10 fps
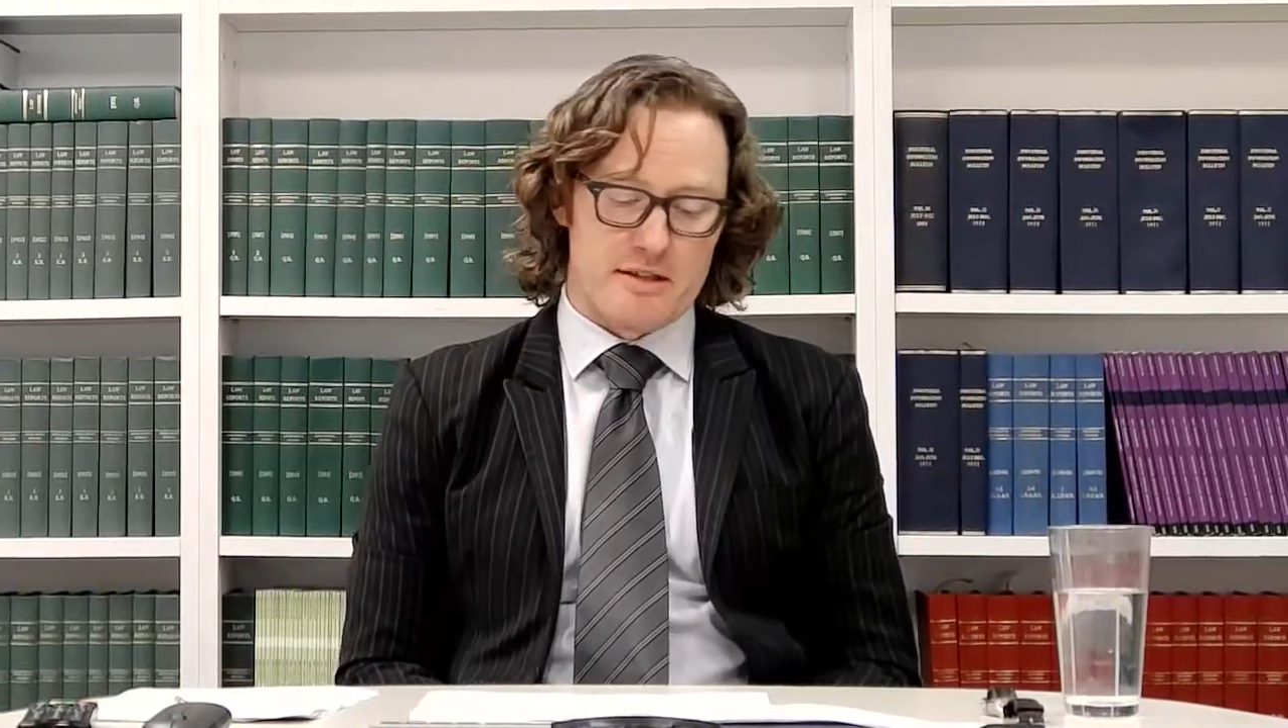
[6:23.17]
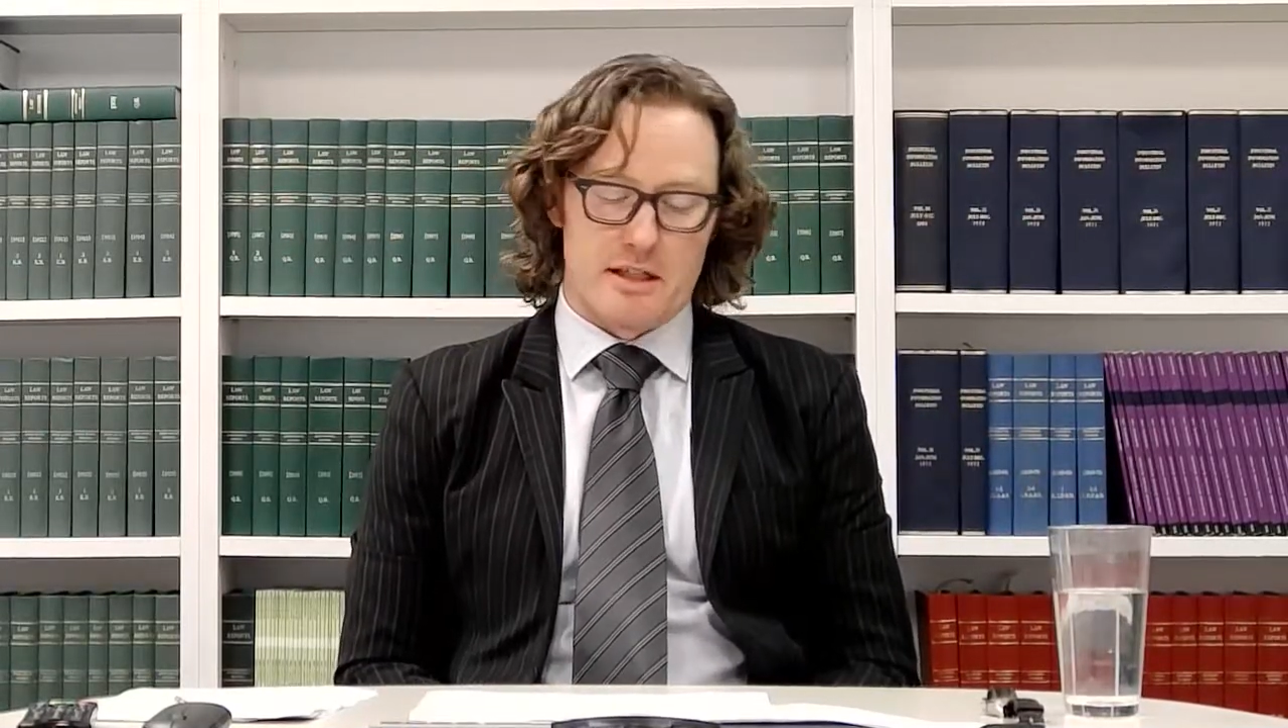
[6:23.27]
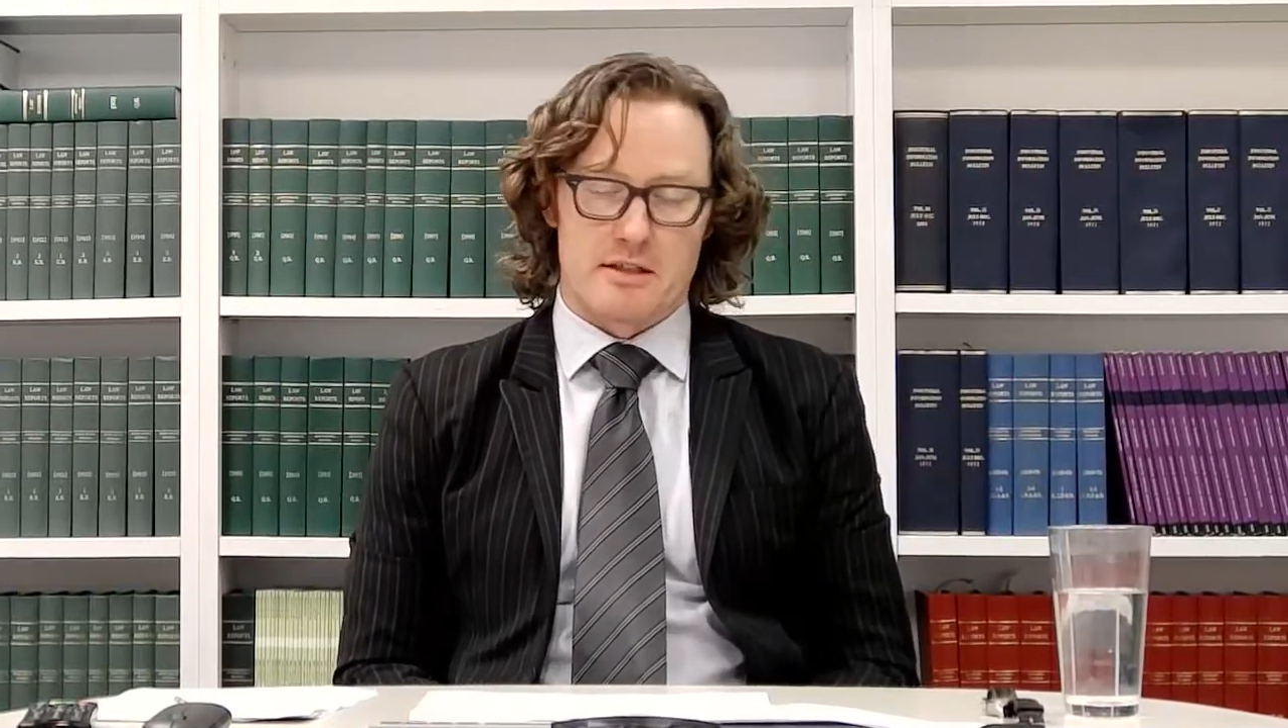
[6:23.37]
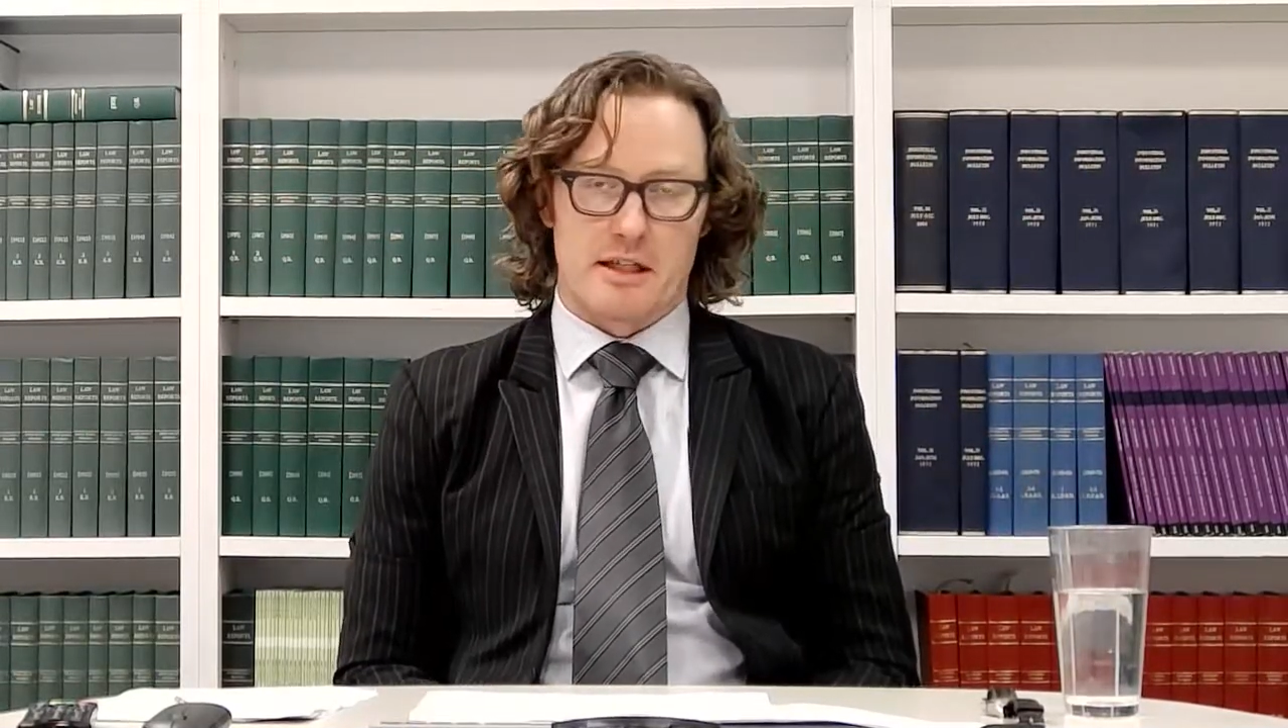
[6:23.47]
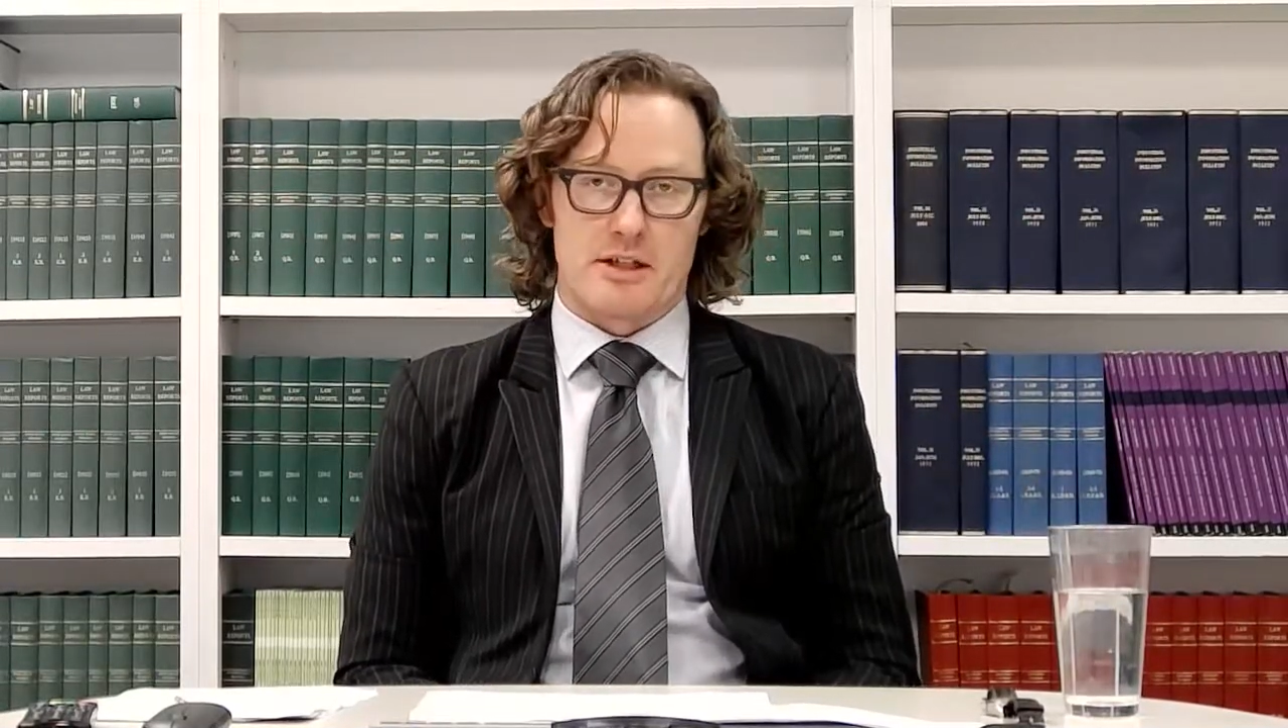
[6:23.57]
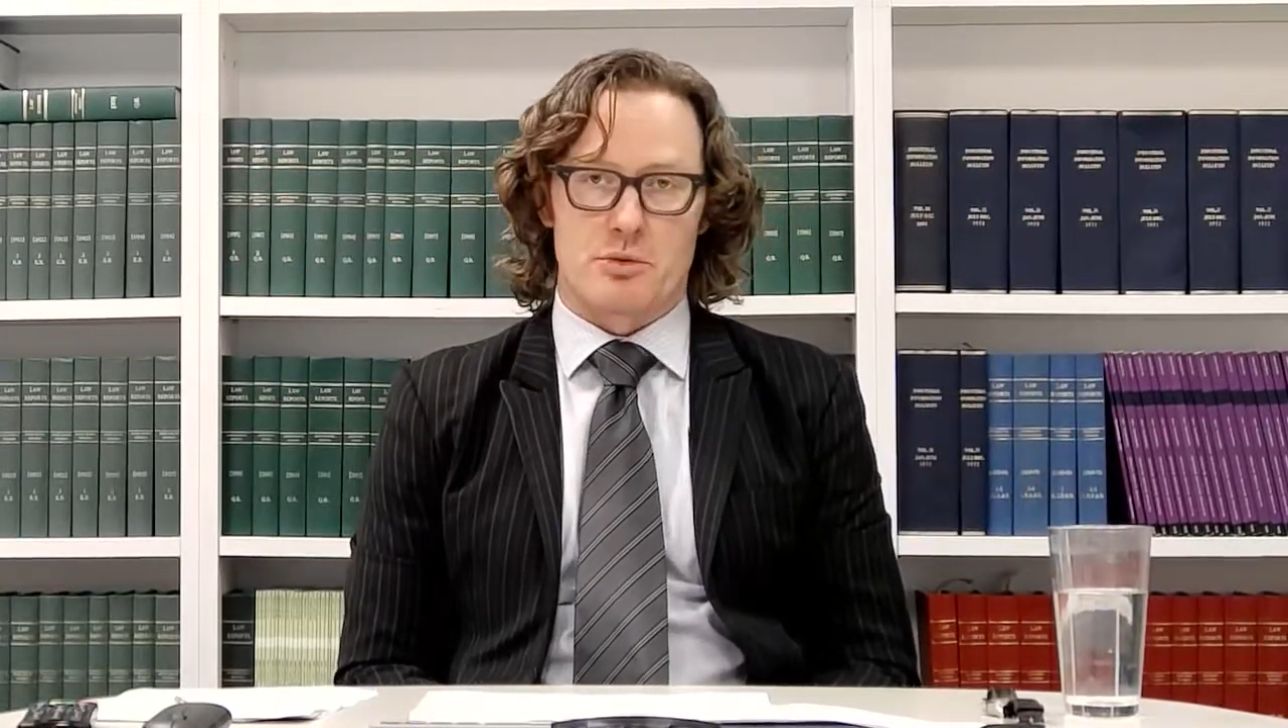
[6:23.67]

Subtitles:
the Intellectual